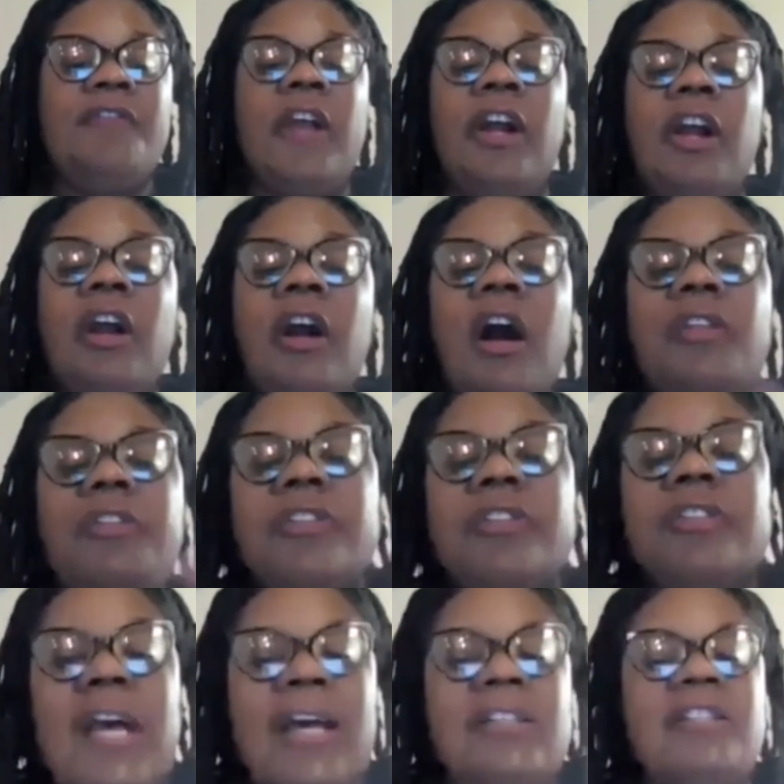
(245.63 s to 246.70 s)
There are other
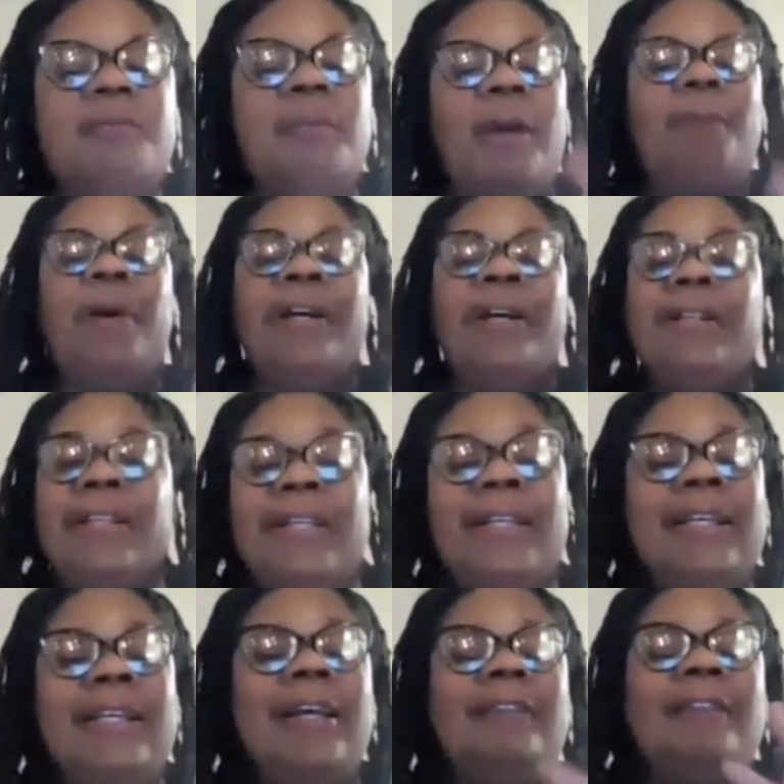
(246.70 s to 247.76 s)
signs of my
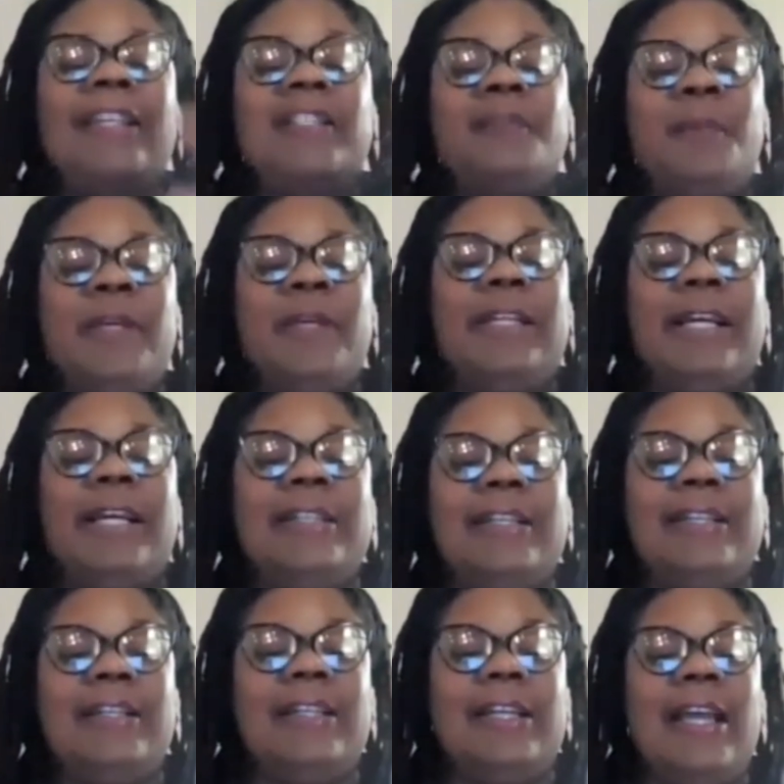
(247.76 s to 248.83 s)
budding lesbian
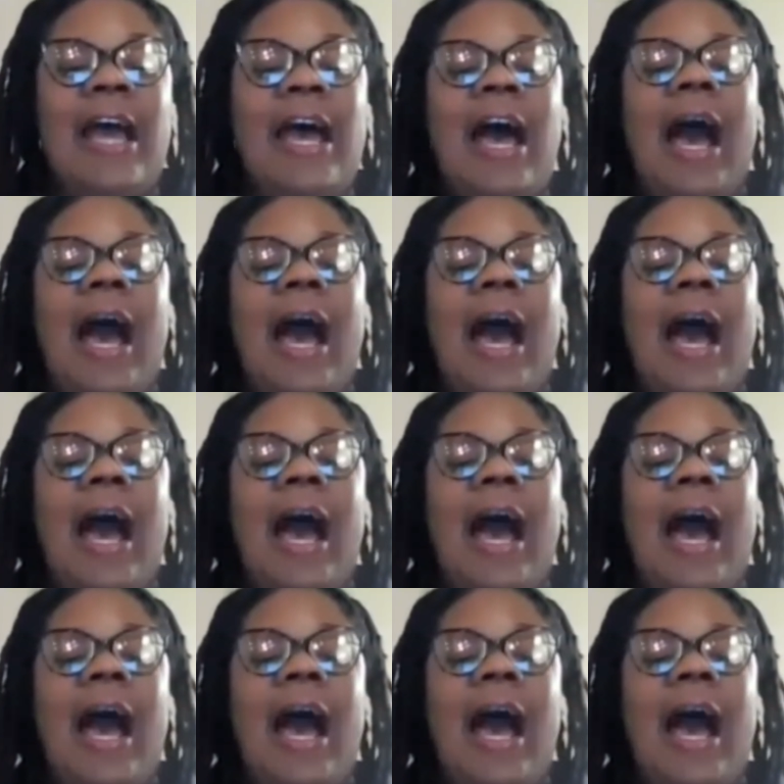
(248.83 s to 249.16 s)
identity.